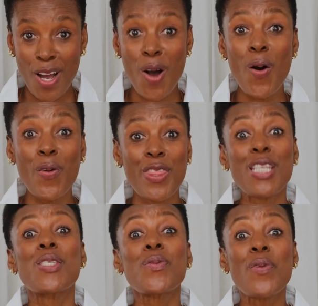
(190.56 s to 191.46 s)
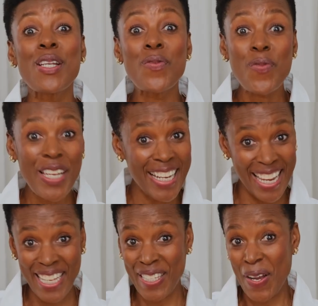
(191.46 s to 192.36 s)
Oh, this one really
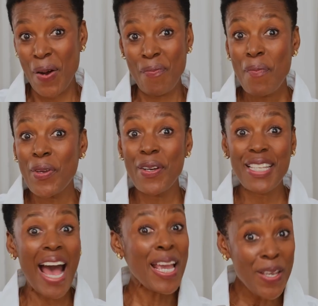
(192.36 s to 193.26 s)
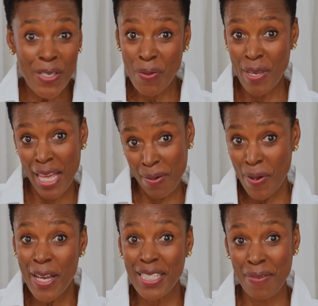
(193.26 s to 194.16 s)
hits home because I used to be that
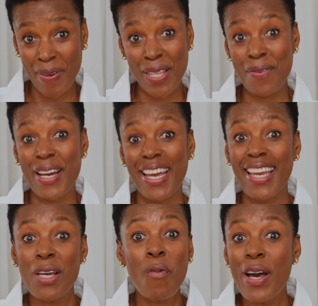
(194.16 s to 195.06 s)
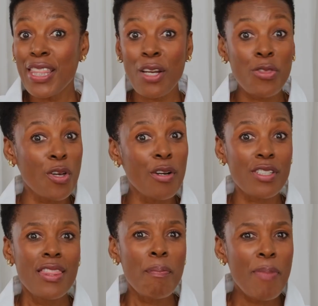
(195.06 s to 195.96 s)
person, by the way, the one that
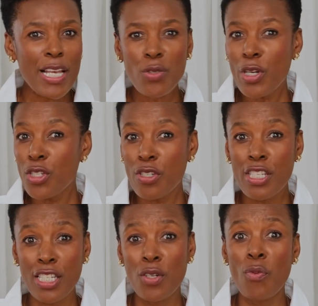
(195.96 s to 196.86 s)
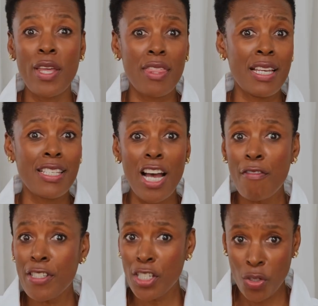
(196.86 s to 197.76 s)
thought the best way to deal with a
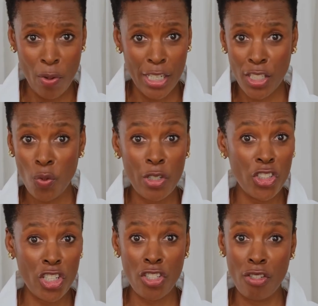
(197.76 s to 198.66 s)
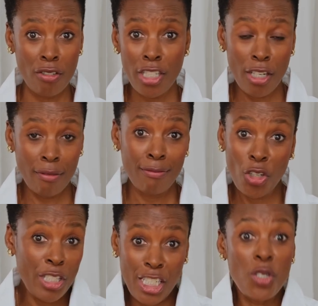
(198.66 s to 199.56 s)
tough situation was just to,
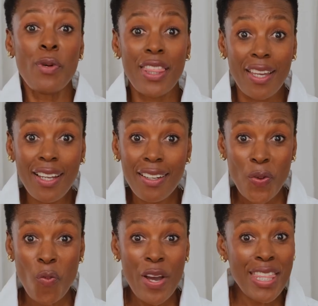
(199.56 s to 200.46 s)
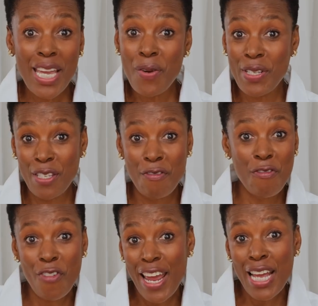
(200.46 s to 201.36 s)
not deal with it. Whether it was a
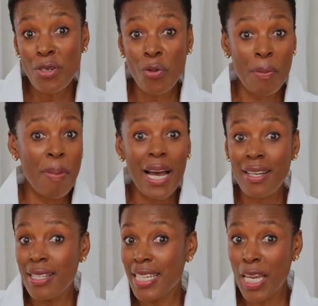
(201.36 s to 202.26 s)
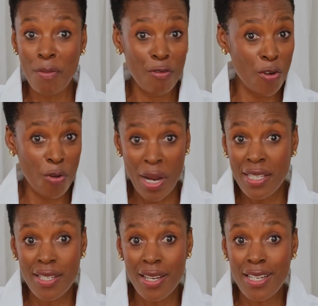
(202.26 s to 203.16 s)
friend or a partner taking me for
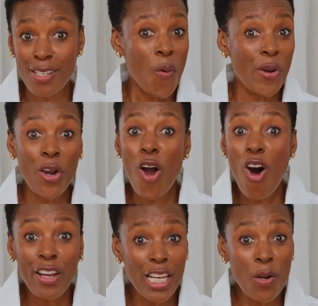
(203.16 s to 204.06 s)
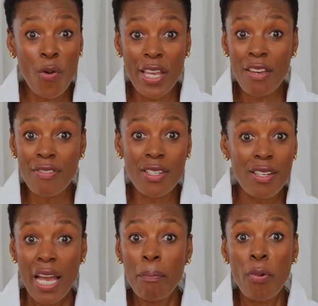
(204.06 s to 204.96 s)
granted or a colleague or even
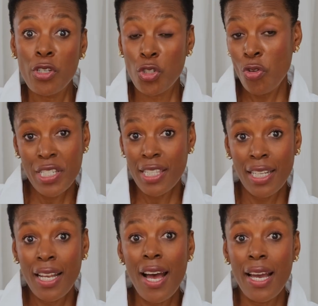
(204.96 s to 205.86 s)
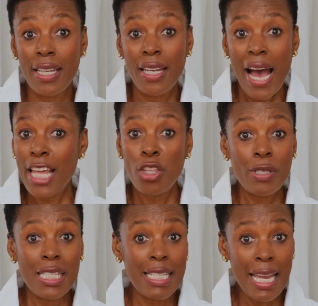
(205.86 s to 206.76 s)
a boss crossing the line, I
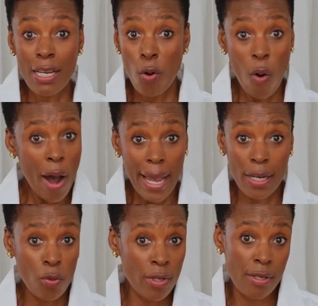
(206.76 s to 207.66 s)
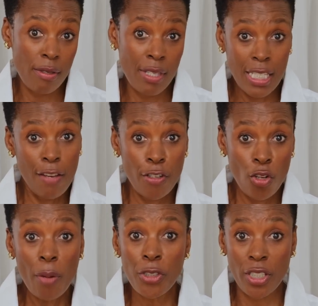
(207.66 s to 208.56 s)
thought staying quiet was the safest
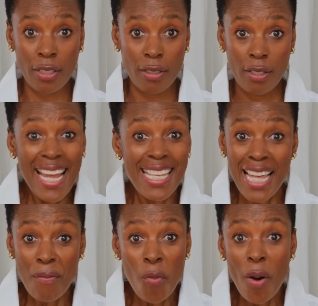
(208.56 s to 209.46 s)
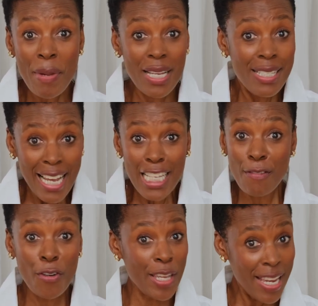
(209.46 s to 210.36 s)
option. And in that moment, it does
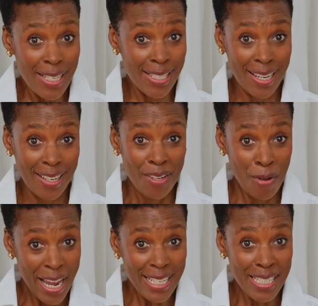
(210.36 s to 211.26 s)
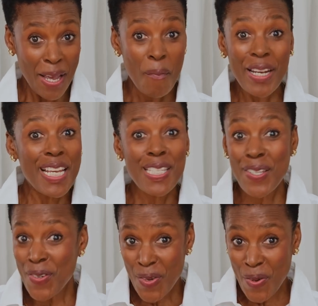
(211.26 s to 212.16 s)
feel easier, right? But here's the
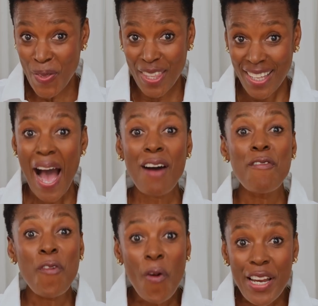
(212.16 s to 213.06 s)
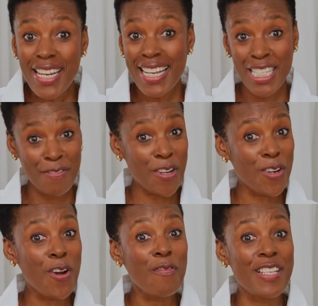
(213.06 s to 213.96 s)
truth. Avoiding a difficult
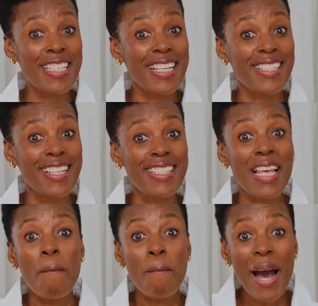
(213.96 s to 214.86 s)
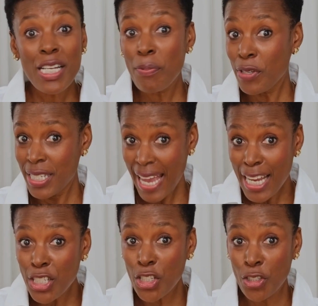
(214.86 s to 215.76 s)
conversations might
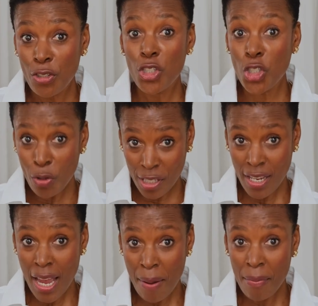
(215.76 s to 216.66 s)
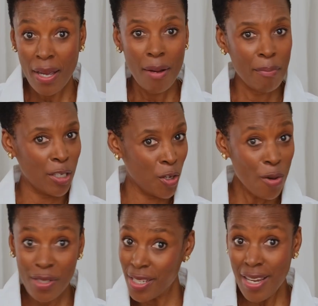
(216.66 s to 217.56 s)
protect you short term, but
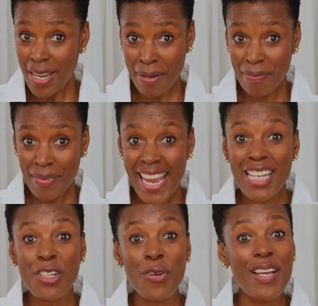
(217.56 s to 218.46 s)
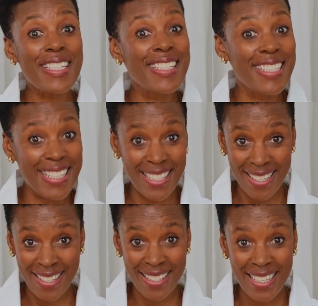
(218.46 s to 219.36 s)
long term, it creates
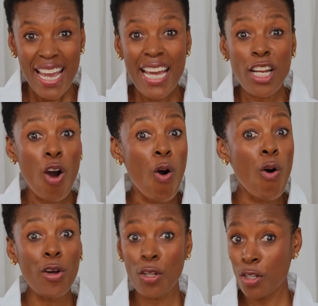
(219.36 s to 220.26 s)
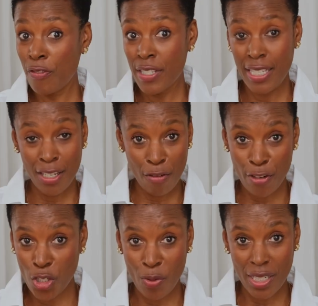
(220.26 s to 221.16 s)
distance and a whole lot of internal
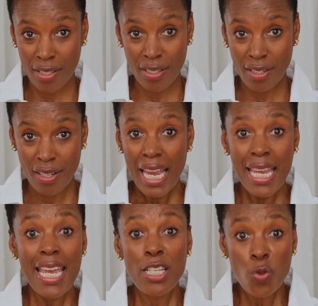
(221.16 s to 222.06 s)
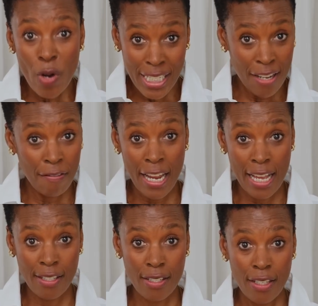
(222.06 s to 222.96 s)
frustration. Here's what I've
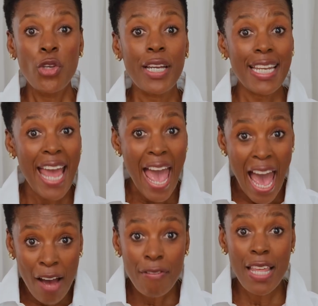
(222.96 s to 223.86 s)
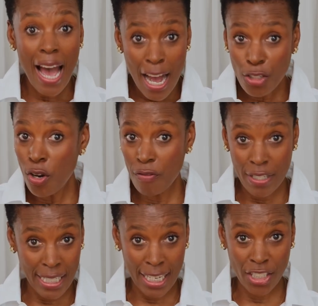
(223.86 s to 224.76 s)
learned. You can have the hard
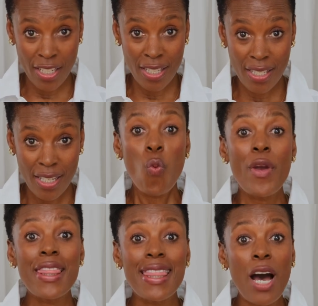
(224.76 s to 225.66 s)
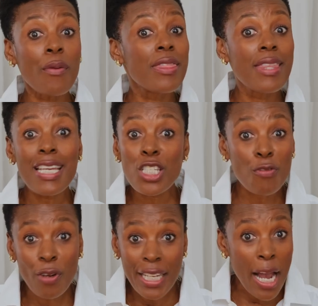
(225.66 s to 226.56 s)
conversations without things
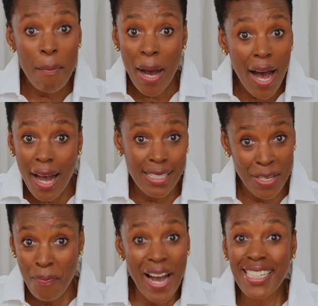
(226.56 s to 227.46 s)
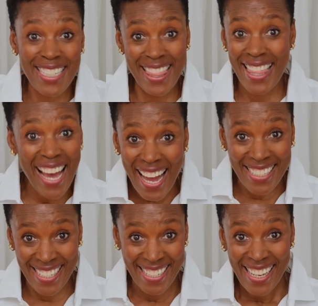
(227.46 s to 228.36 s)
falling apart. Imagine that.